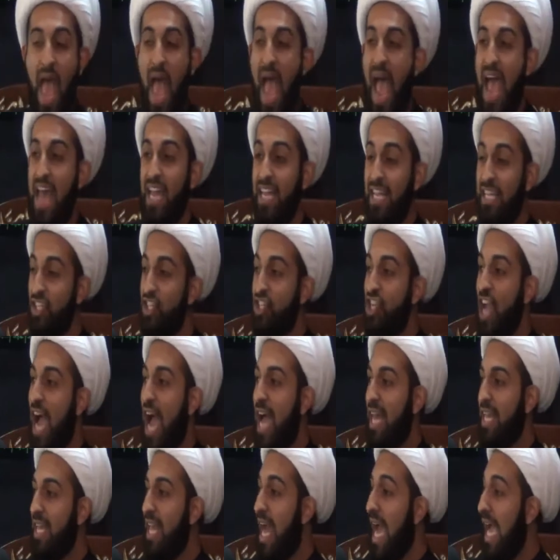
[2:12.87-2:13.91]
And
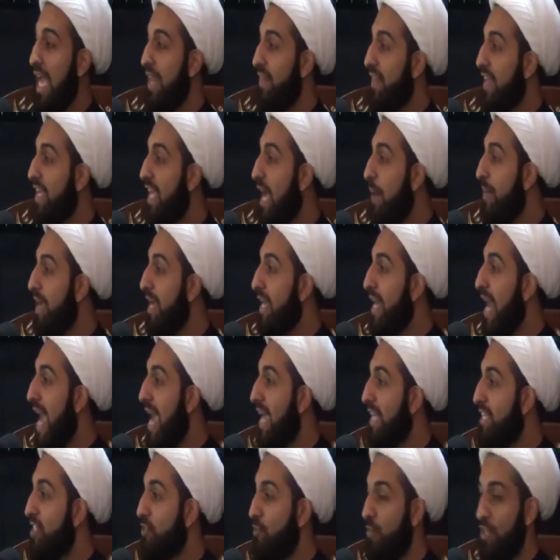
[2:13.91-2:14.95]
inshallah, in the coming
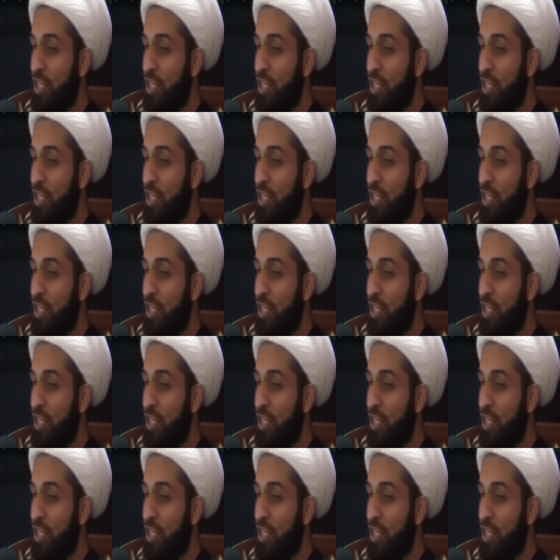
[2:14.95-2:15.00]
nights,